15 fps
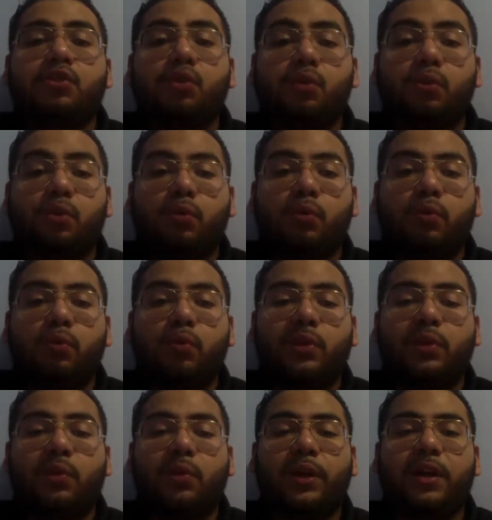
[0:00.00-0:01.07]
2 with a
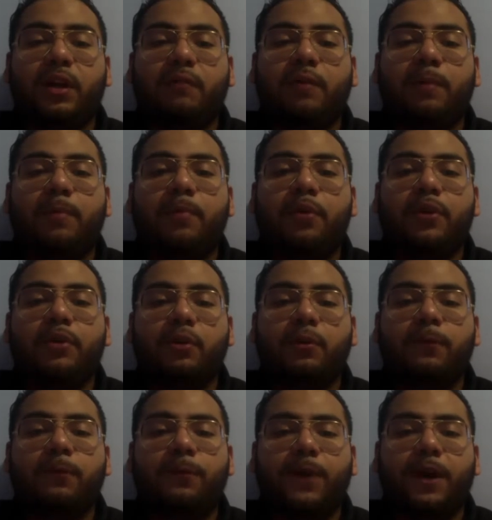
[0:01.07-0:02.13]
weight of a
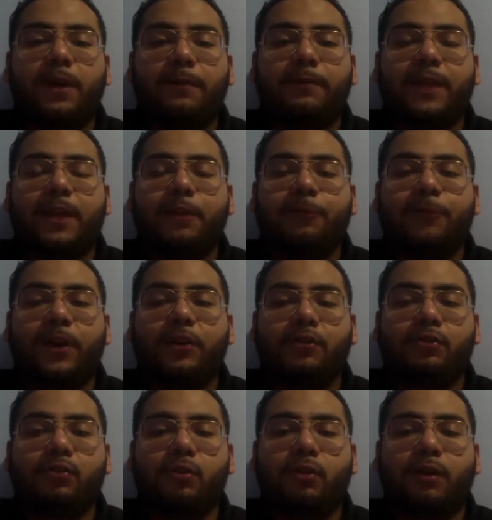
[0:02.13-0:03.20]
0.05 and a final
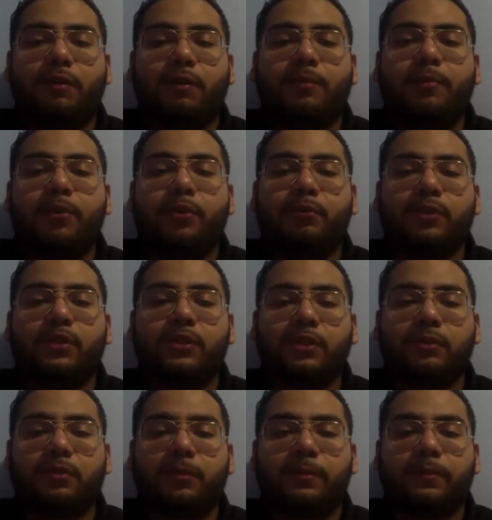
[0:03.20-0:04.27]
score of
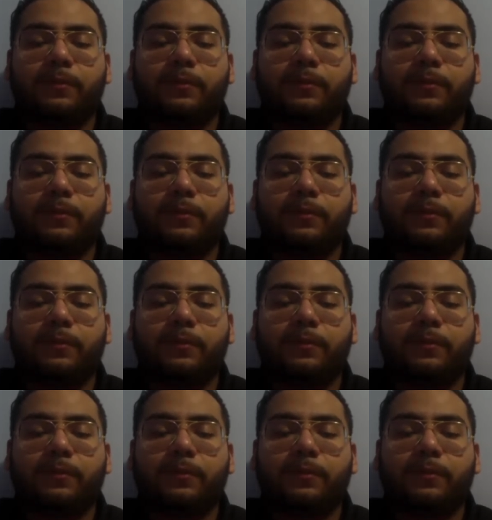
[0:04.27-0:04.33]
0.10.